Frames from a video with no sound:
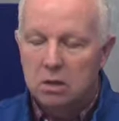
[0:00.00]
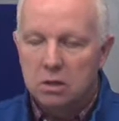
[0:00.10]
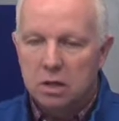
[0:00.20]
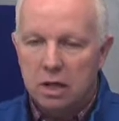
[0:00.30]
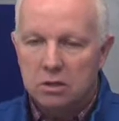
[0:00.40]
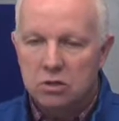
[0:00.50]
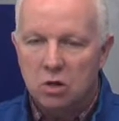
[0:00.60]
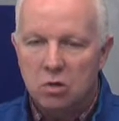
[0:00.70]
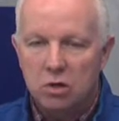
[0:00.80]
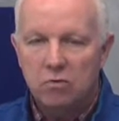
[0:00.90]
And
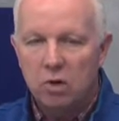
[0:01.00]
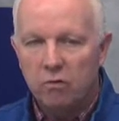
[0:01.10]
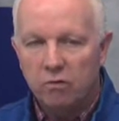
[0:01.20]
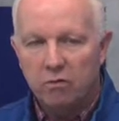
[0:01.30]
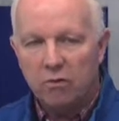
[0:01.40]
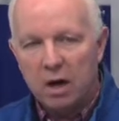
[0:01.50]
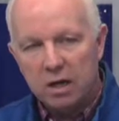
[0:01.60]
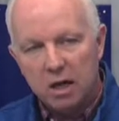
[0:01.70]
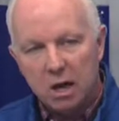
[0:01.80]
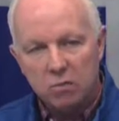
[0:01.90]
so you go from Friday
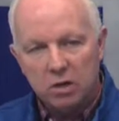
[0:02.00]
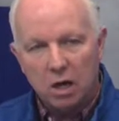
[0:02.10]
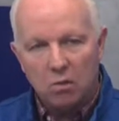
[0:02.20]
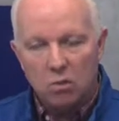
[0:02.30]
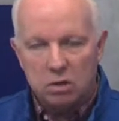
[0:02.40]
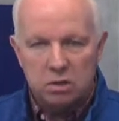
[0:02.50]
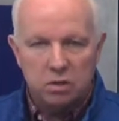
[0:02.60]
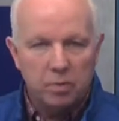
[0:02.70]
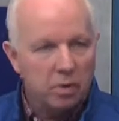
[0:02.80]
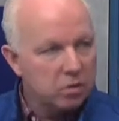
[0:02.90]
night where you got one
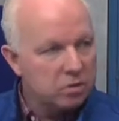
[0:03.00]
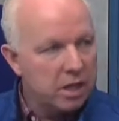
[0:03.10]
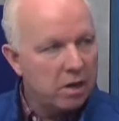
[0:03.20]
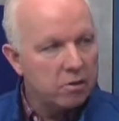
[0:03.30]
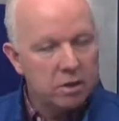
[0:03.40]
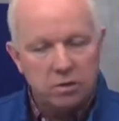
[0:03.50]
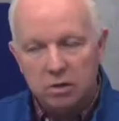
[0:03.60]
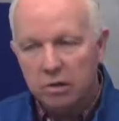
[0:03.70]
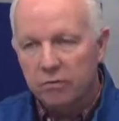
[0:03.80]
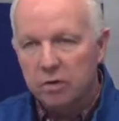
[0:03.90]
tempo to Saturday to a
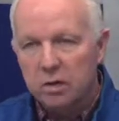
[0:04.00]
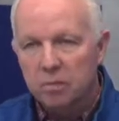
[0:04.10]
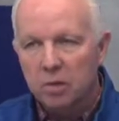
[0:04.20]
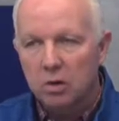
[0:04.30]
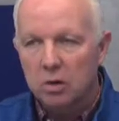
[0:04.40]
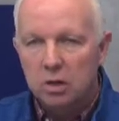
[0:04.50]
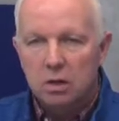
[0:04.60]
different tempo.